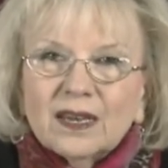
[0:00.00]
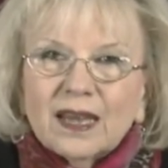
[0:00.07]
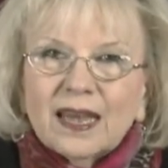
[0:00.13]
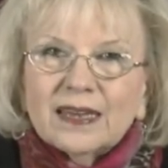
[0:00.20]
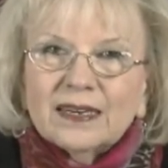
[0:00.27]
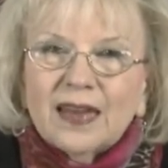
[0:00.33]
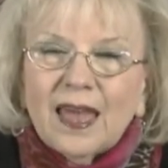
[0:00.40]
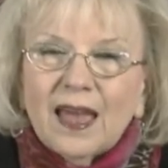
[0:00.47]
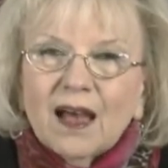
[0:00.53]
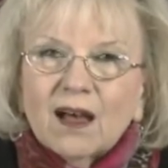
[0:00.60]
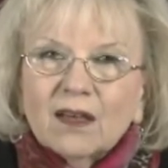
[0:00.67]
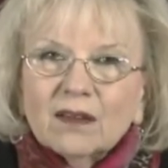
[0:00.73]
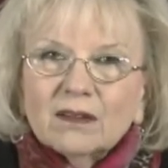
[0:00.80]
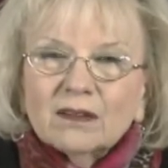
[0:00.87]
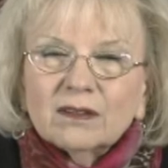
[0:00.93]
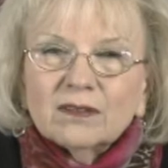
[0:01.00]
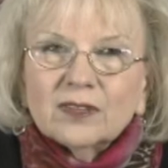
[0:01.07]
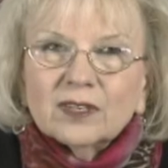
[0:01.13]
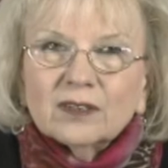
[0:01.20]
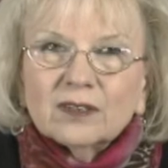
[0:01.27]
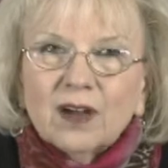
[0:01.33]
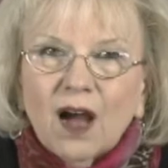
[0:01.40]
And now
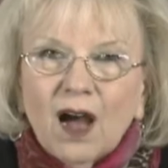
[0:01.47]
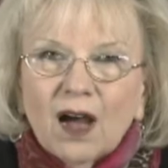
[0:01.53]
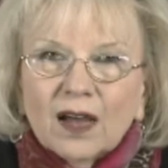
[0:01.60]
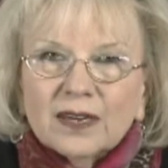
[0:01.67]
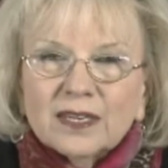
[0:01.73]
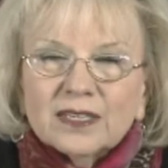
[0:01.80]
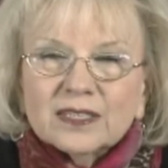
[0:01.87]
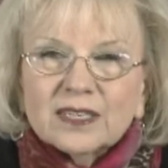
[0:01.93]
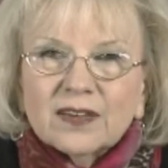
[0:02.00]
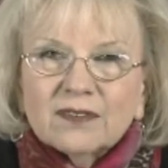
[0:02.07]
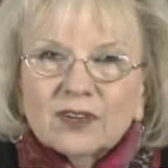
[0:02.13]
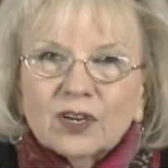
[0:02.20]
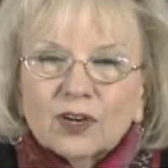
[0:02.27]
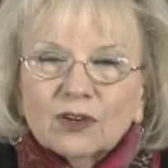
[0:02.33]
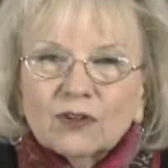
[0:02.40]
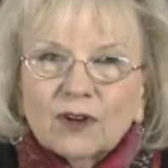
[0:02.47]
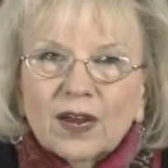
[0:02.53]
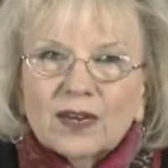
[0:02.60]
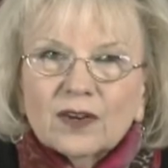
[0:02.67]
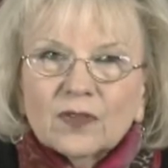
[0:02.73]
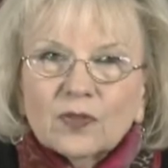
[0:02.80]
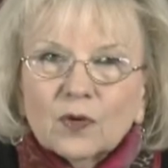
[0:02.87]
God has given her
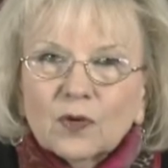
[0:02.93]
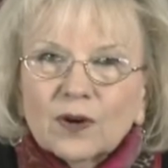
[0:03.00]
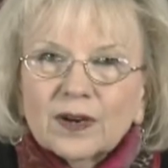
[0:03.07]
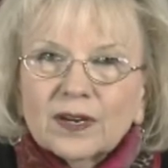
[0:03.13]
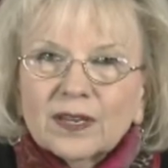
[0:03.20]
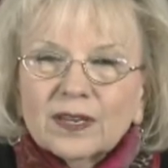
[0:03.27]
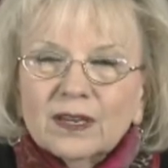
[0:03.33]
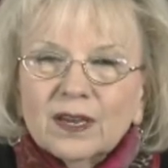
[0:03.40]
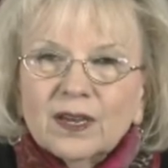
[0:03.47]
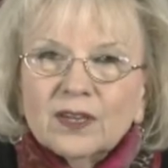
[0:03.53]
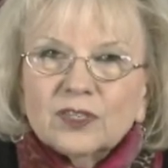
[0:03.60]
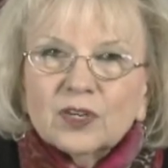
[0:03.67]
great authority